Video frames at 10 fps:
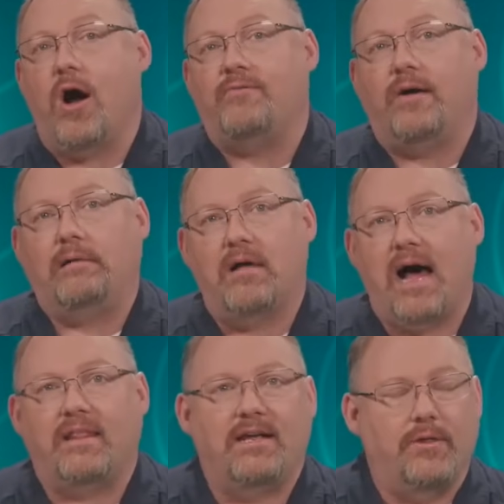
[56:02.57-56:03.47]
a lot
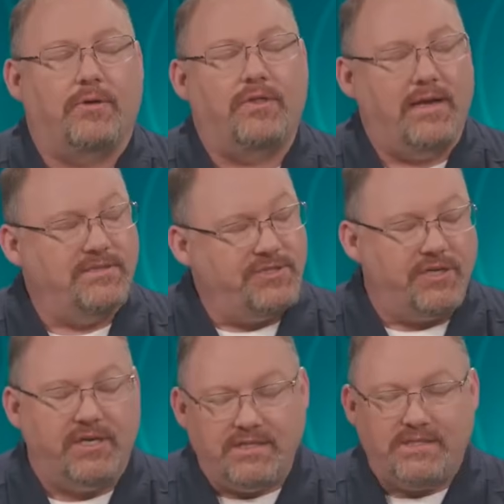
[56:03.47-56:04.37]
of the other things that you're
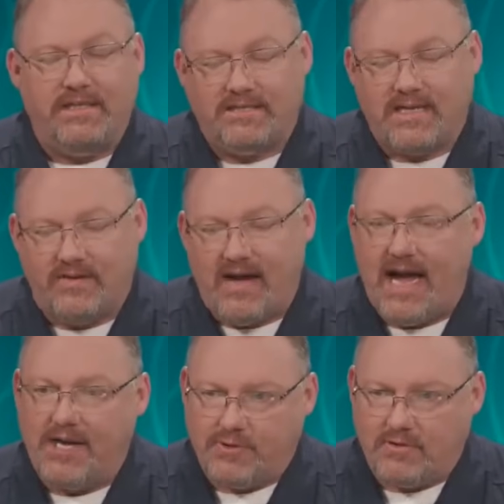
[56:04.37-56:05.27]
going to see inside of
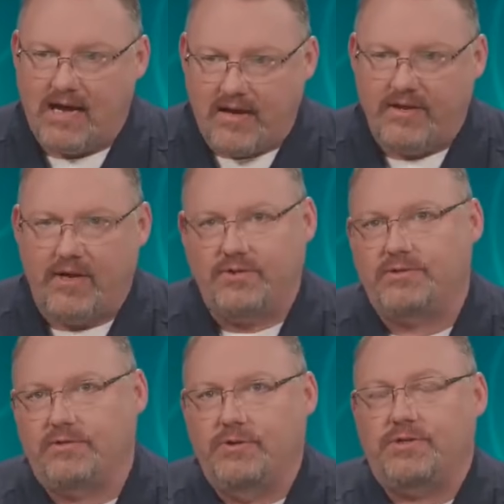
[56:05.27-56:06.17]
Azure and a lot of the other
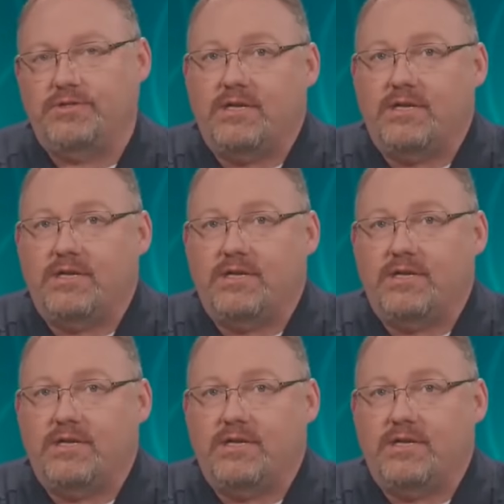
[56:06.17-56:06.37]
solutions.